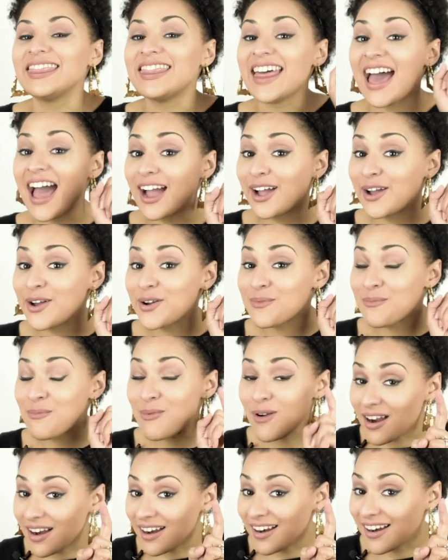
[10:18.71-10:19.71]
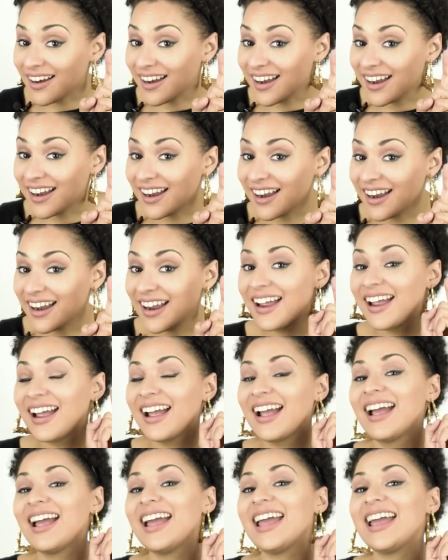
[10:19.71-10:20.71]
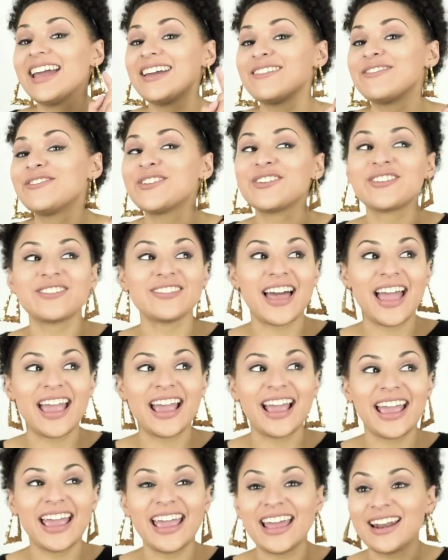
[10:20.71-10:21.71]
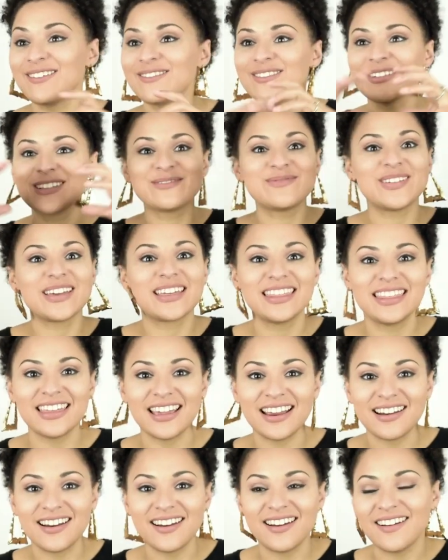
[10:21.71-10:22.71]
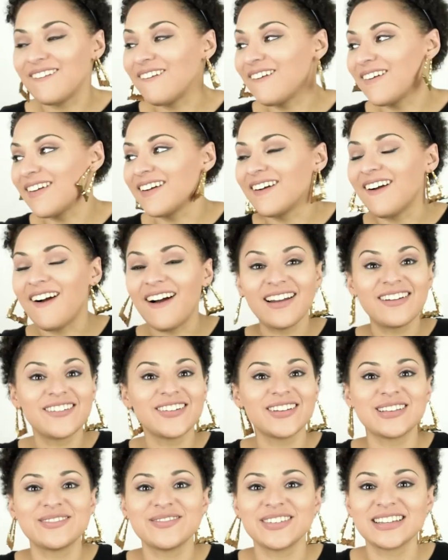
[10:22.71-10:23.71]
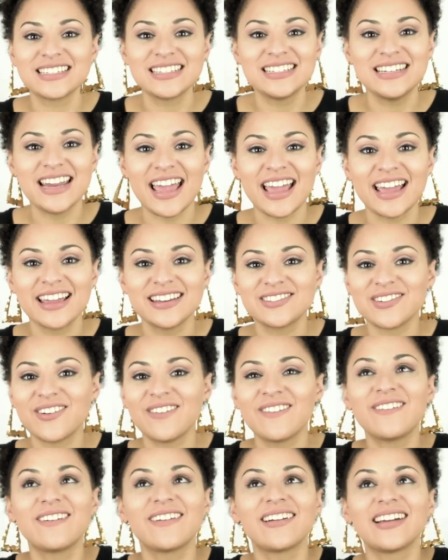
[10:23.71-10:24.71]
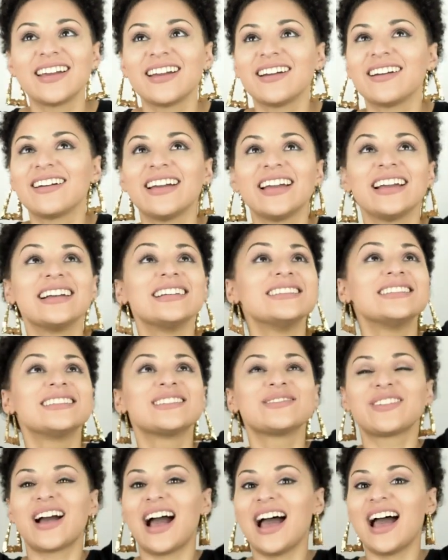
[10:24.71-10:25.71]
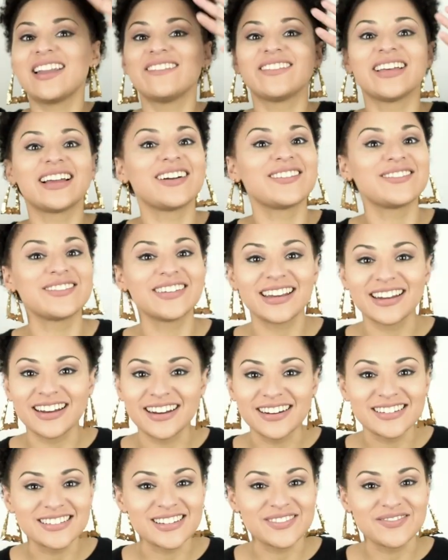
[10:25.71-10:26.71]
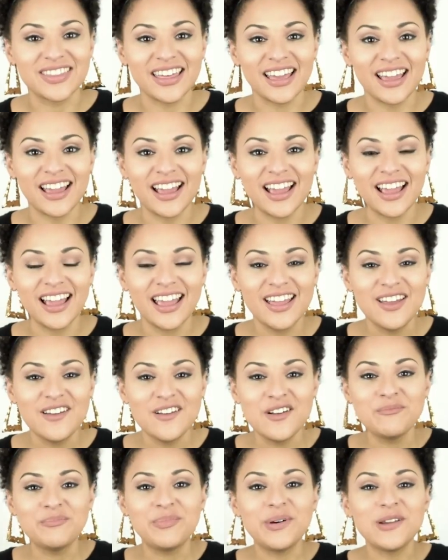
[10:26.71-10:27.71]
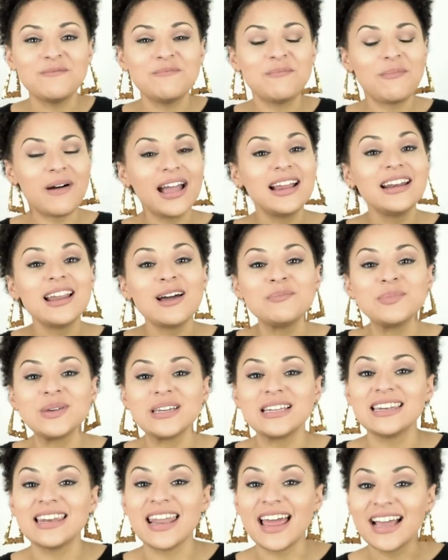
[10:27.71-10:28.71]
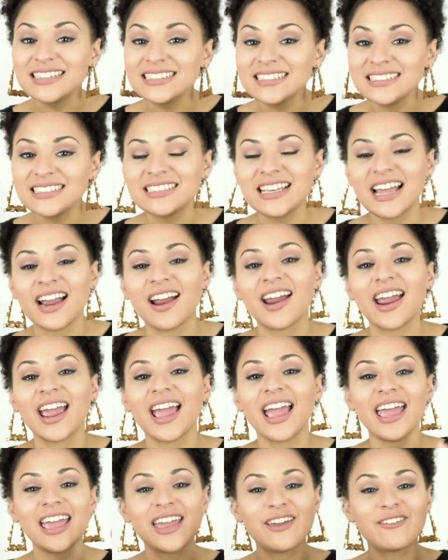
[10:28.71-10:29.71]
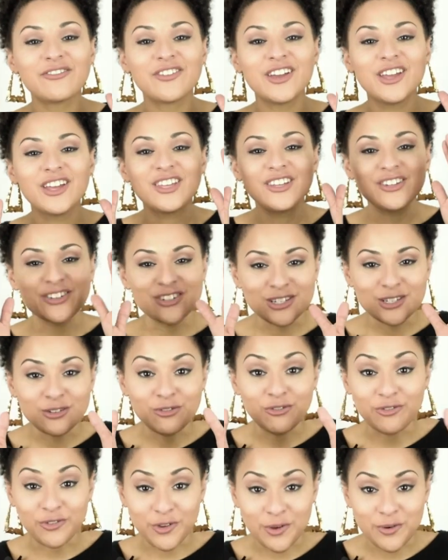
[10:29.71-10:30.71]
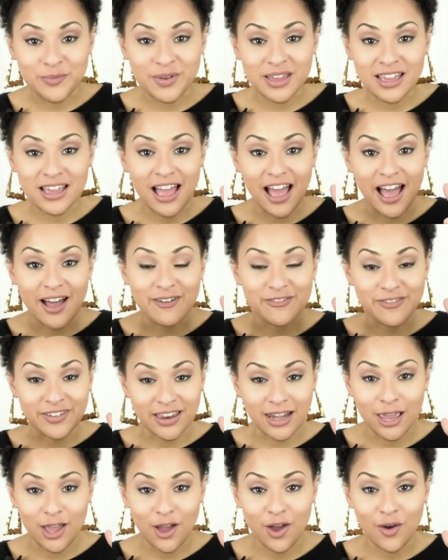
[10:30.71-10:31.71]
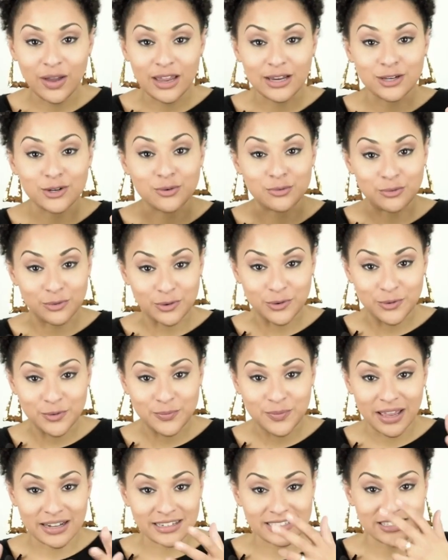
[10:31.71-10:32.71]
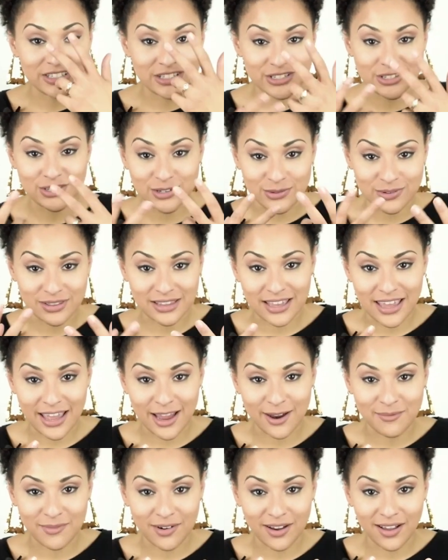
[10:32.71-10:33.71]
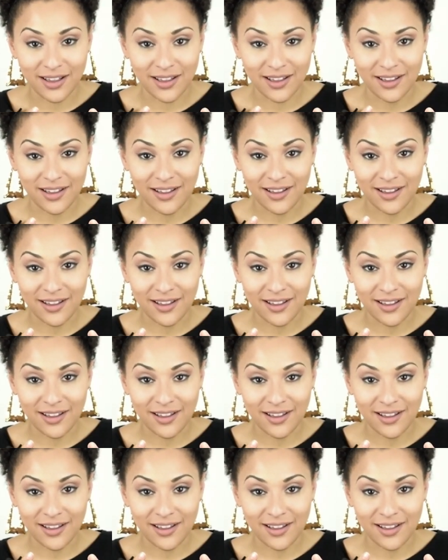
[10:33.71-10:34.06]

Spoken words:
That could work if you're like in a really big theater or on a really big stage or you're in some kind of like arena or something. But it might not be necessary if you're just filming a video in your room and it's just you and the camera,